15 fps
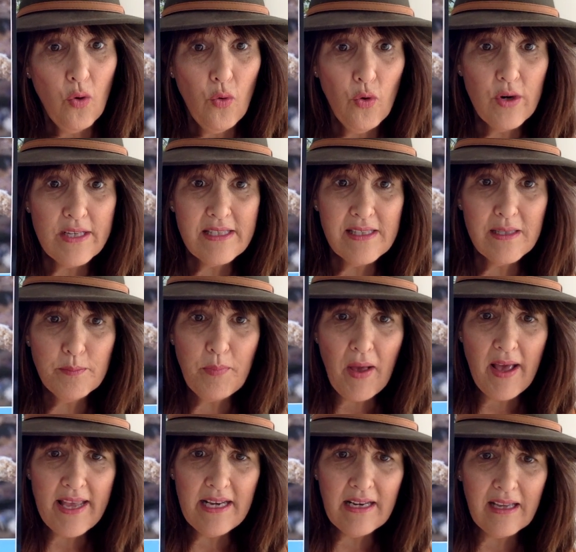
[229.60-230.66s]
or a
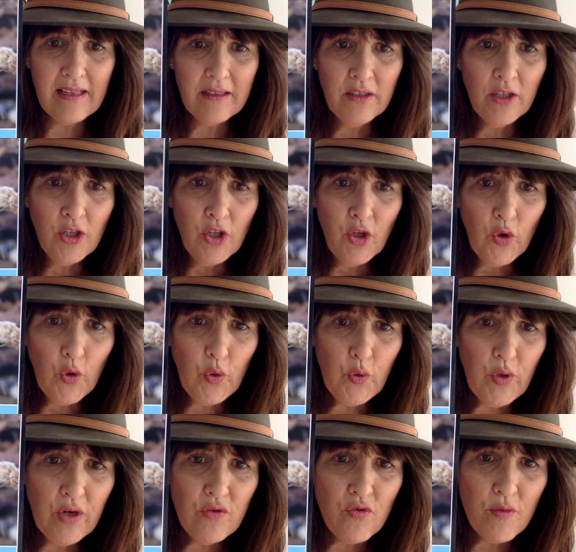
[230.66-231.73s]
spider? Who
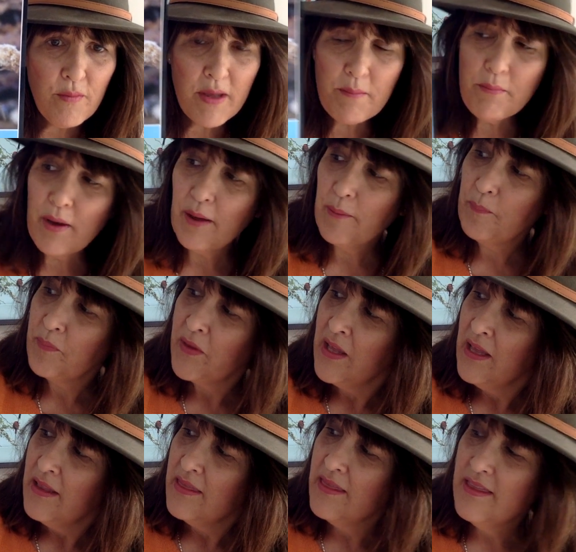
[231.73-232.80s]
can remember?
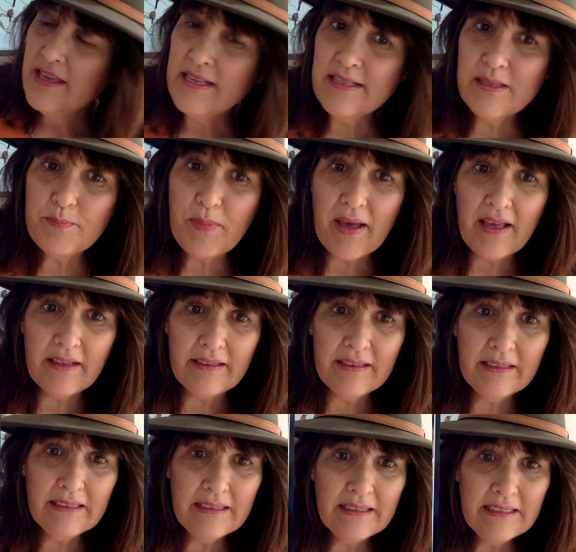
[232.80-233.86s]
This bug,
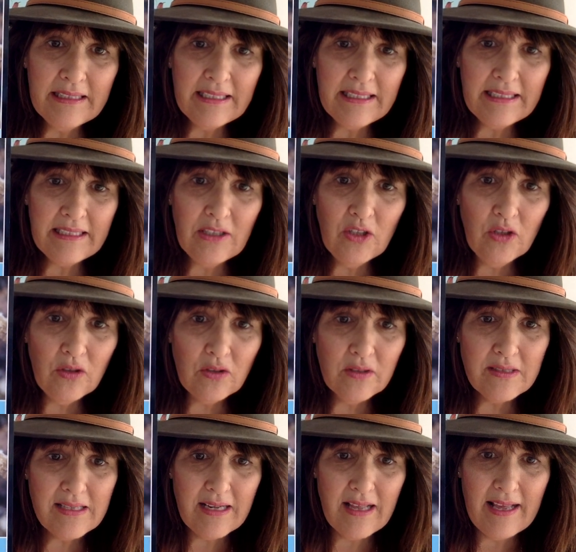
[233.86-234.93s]
it
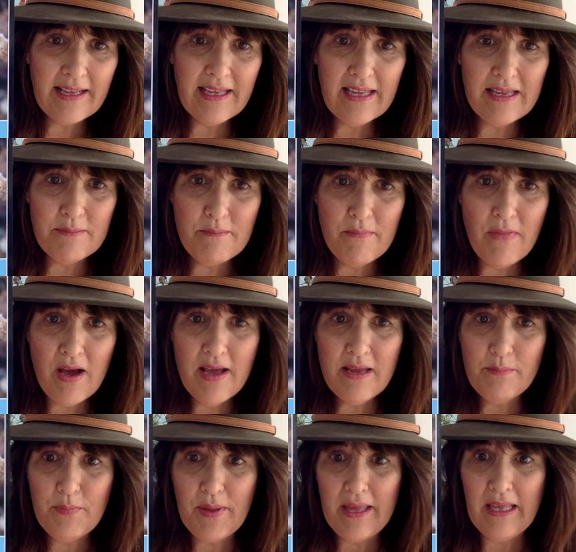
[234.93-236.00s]
looks like it might
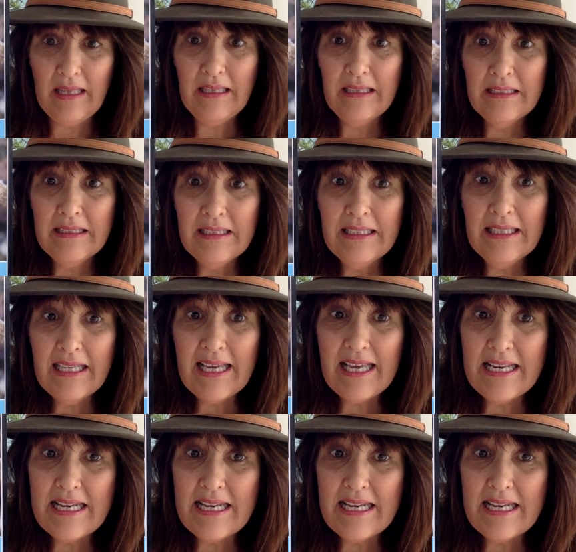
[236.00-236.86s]
be an